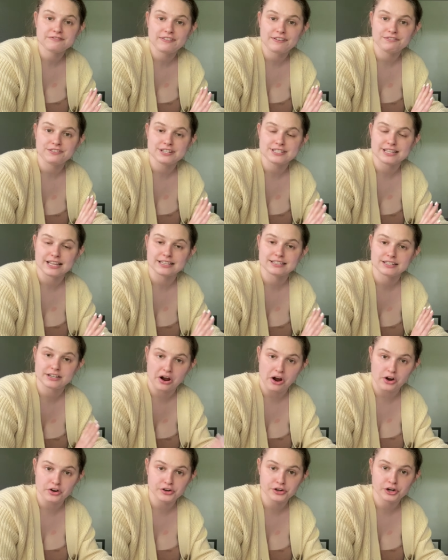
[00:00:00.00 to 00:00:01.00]
fifty cents and
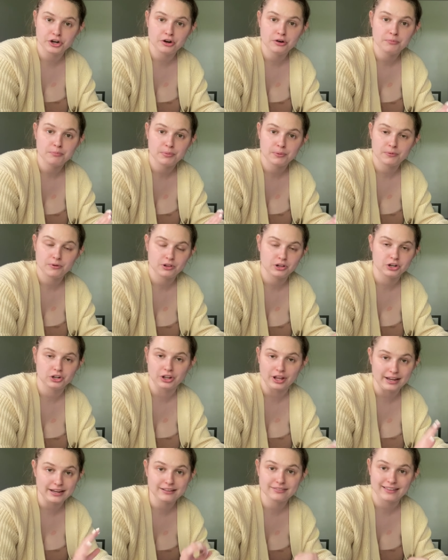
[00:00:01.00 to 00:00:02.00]
under, or
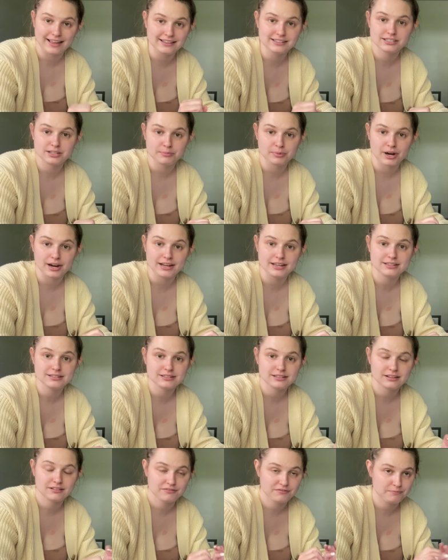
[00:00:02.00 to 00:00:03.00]
like that's the price,